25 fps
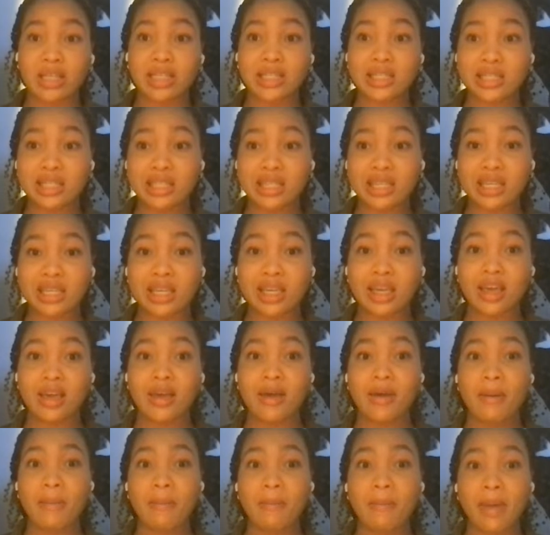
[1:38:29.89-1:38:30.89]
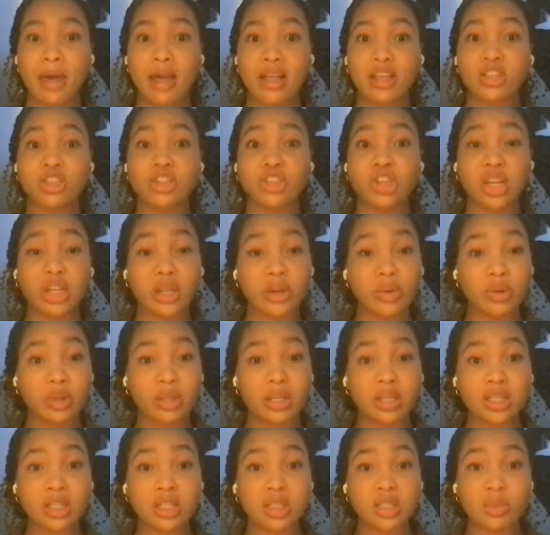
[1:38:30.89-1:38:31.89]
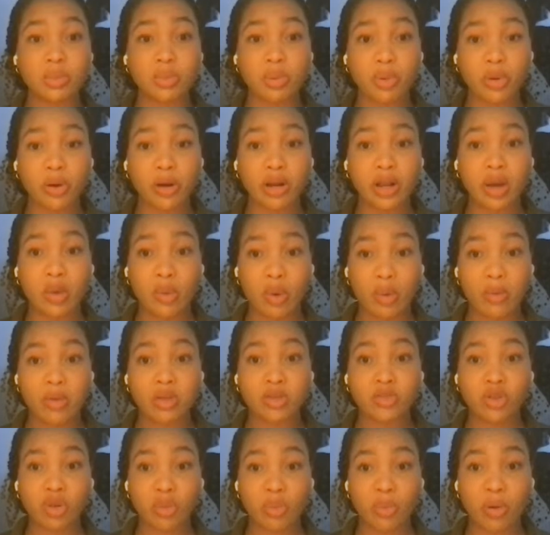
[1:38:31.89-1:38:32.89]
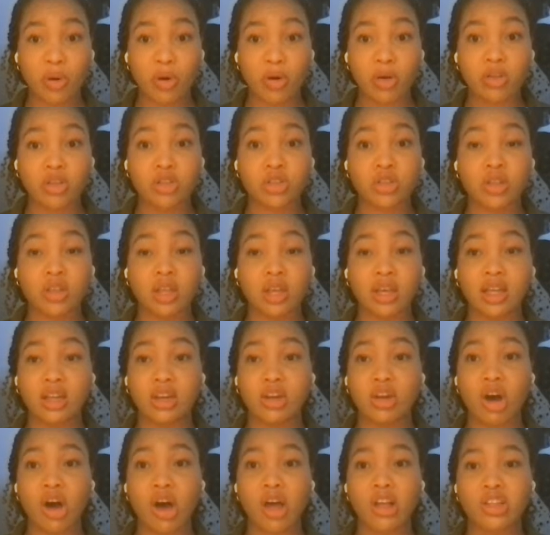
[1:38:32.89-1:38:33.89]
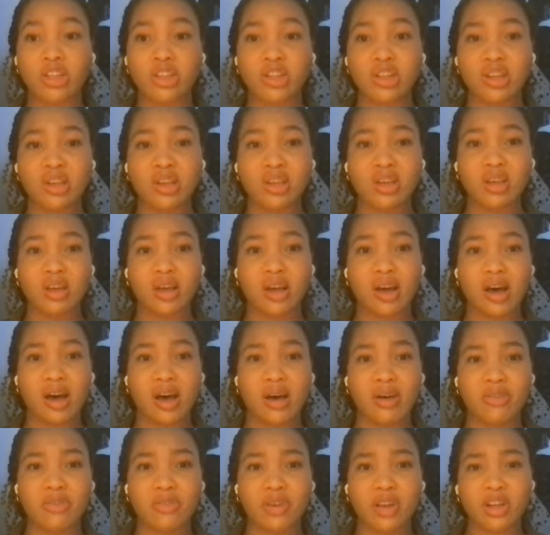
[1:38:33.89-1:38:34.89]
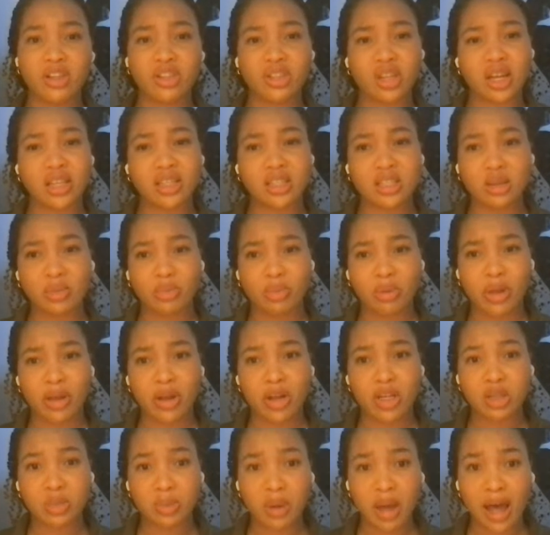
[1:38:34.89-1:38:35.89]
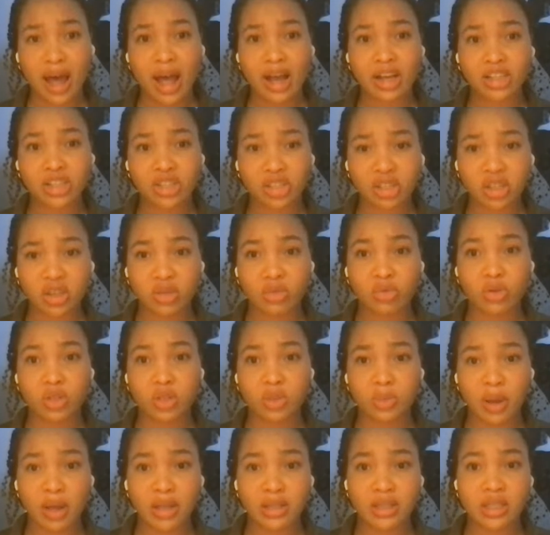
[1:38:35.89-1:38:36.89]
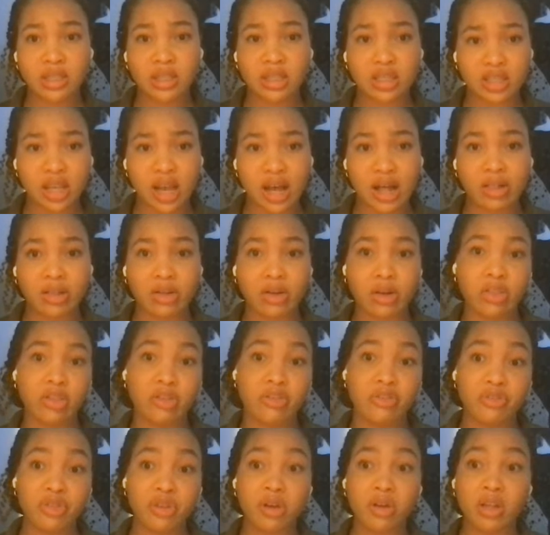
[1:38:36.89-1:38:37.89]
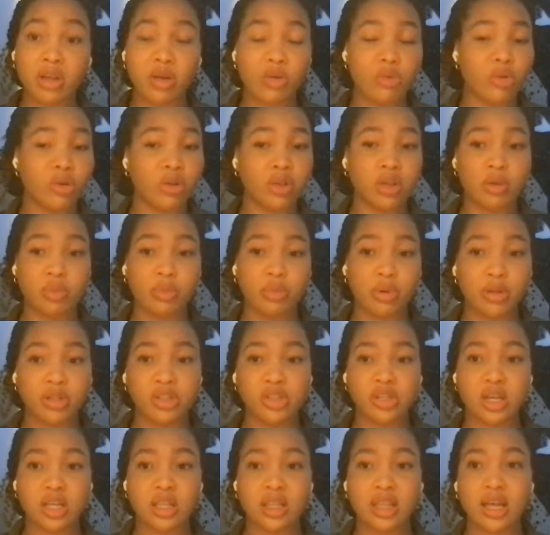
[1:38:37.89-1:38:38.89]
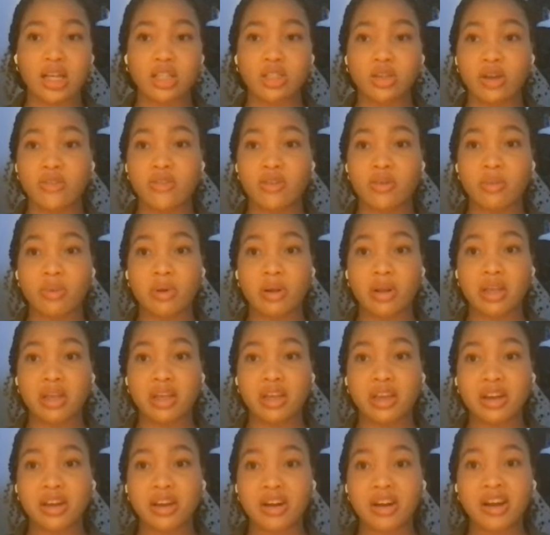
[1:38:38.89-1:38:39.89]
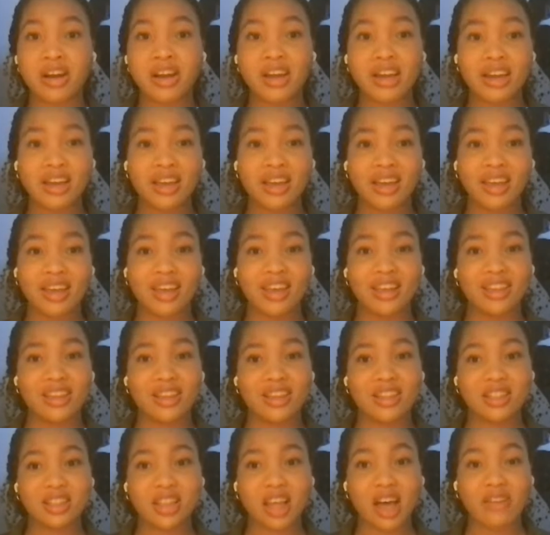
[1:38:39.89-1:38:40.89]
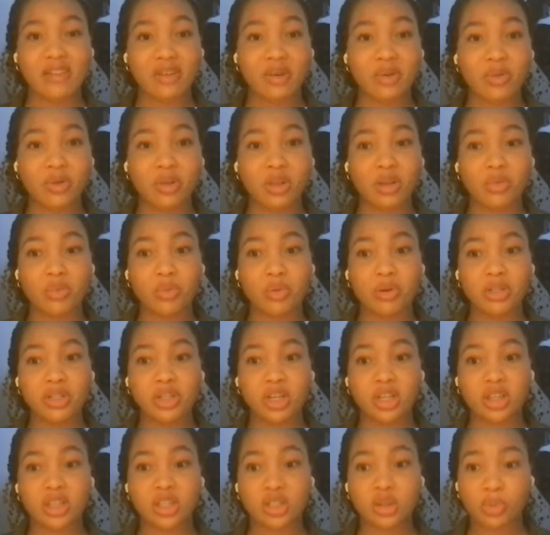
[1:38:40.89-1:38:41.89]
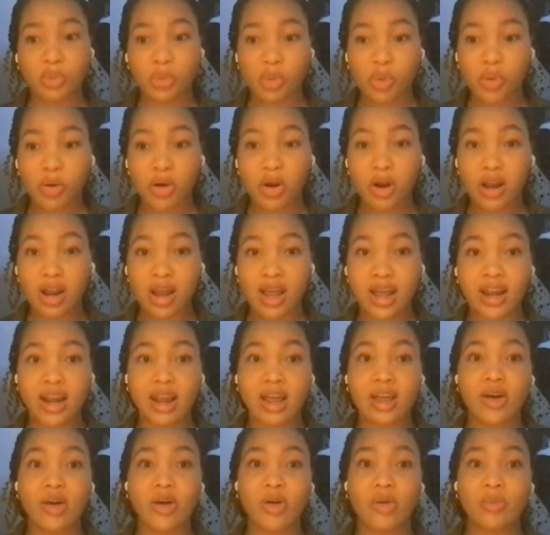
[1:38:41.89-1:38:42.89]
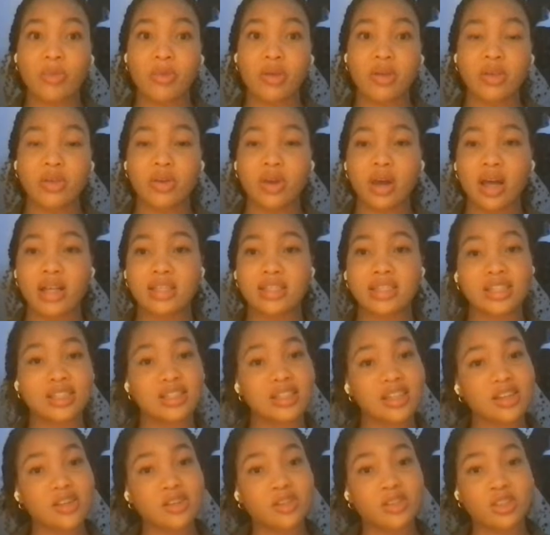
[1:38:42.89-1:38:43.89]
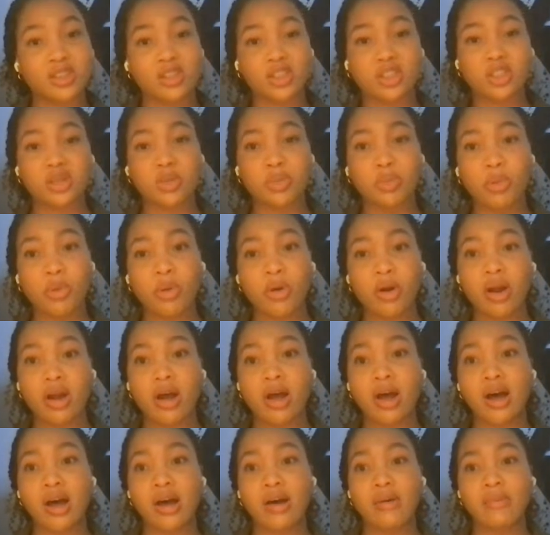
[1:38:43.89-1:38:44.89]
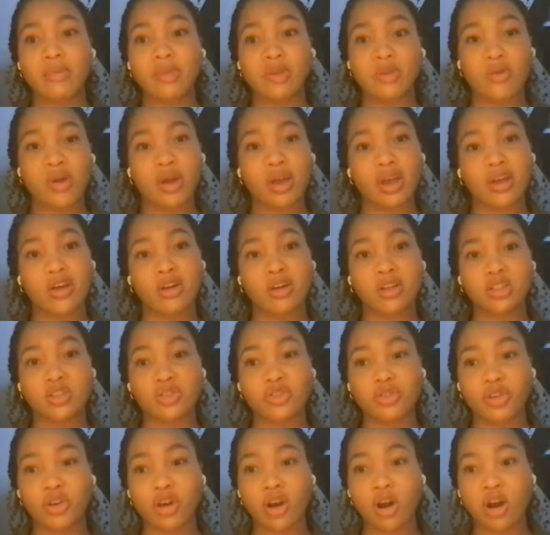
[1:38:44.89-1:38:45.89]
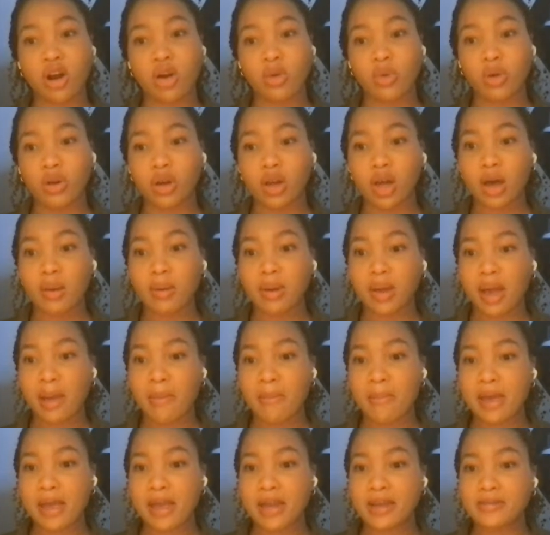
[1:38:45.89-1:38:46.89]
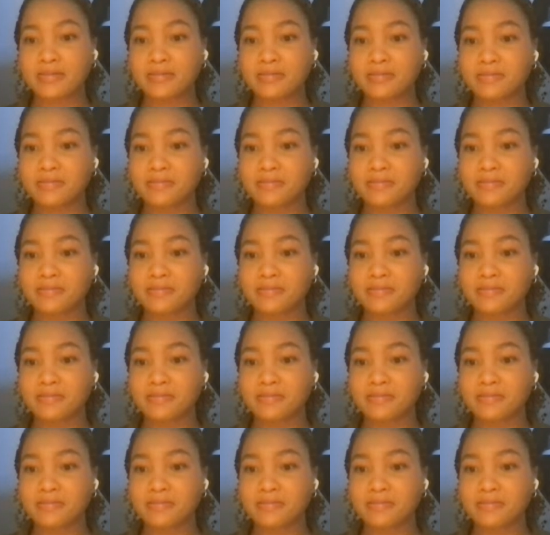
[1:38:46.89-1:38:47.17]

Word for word: So when I see men genuinely supporting women's football, like not uh, fetishizing the players, but actually respecting the talent on the field, I really appreciate that. So everybody here in this live, I really appreciate the support, and I hope that you guys continue to support um, the Reggae Girlz for our World Cup campaign.